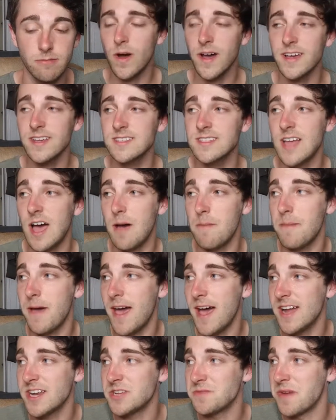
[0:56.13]
Why is that
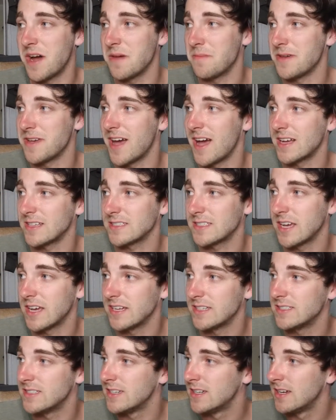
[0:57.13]
bad, you might be
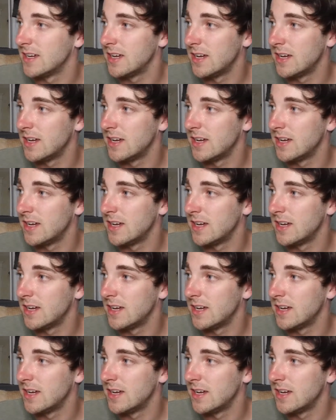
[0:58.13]
asking.